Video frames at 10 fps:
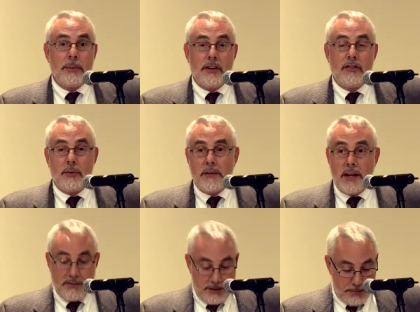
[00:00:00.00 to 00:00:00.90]
position where they
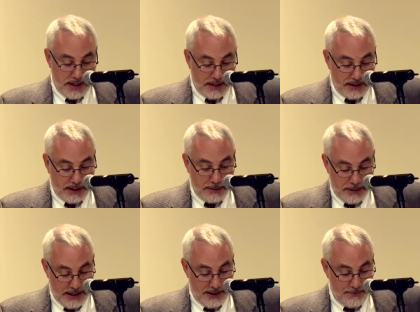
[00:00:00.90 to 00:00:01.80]
have to beg to get
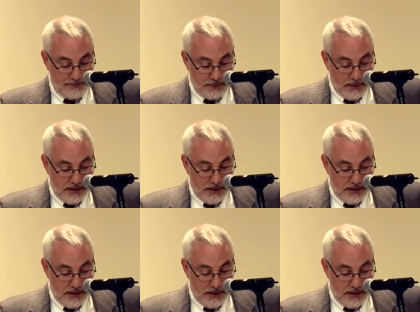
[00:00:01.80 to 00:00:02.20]
paid.